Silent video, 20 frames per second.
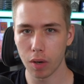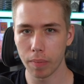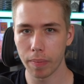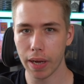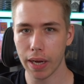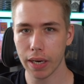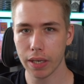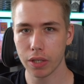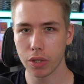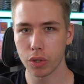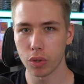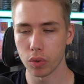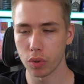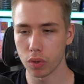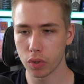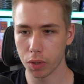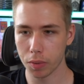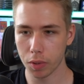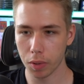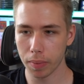back to
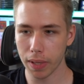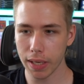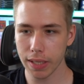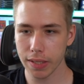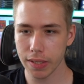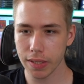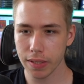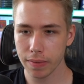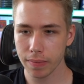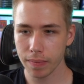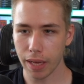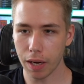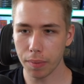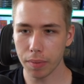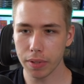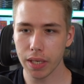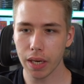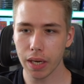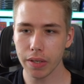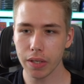Cryptoblades, and it will
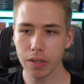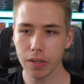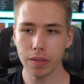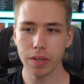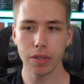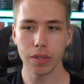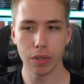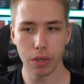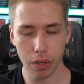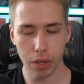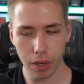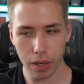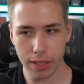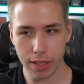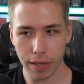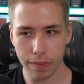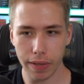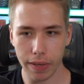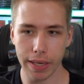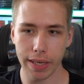tell you you do not
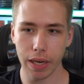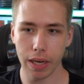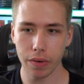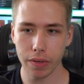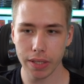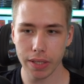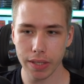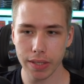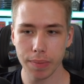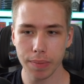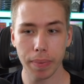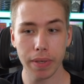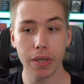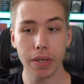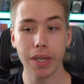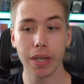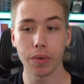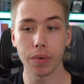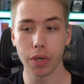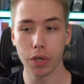have any characters, but you
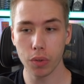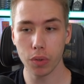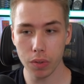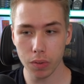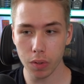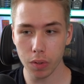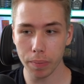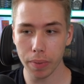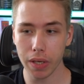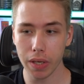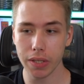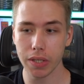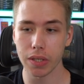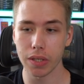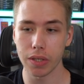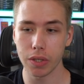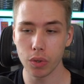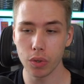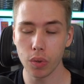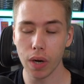can recruit one because you
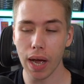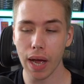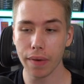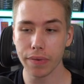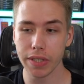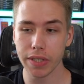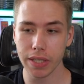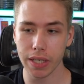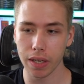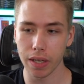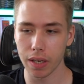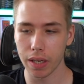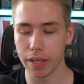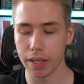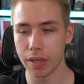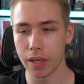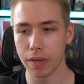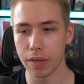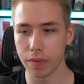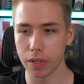do have skill in
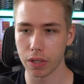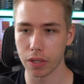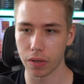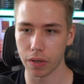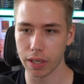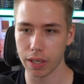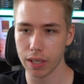your inventory.